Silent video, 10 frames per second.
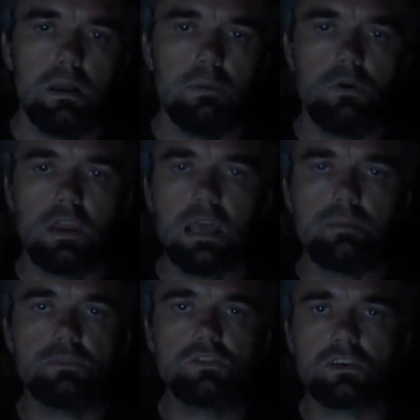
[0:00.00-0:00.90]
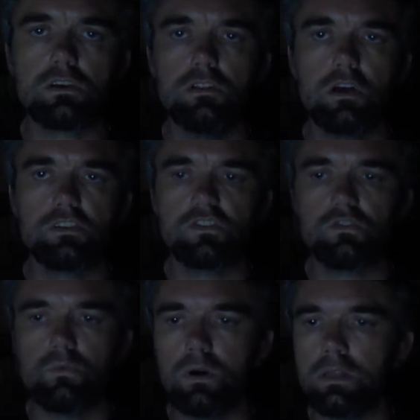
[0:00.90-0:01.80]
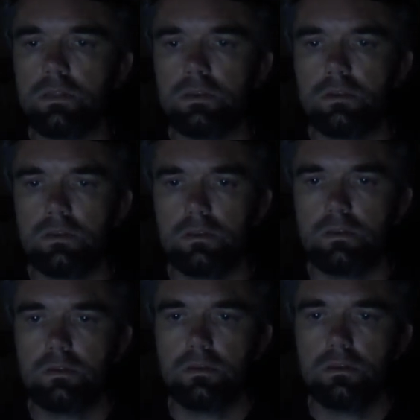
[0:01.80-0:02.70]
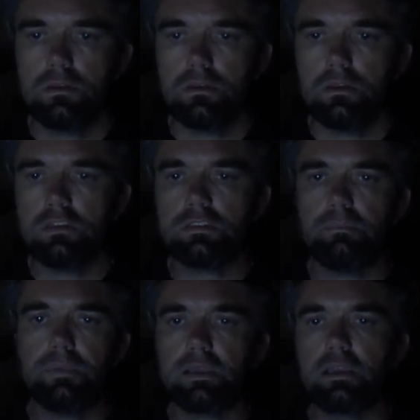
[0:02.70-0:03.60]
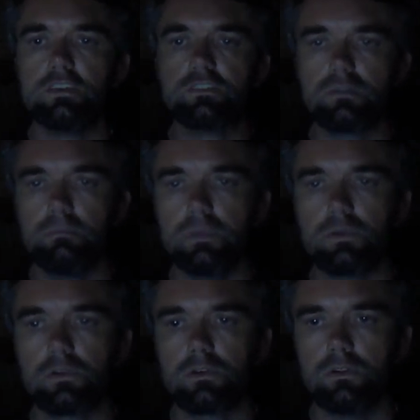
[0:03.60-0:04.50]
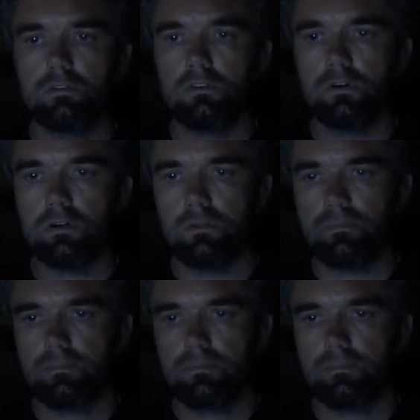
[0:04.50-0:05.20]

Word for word: And what happens in Colossians 1 is the biggest miracle of all.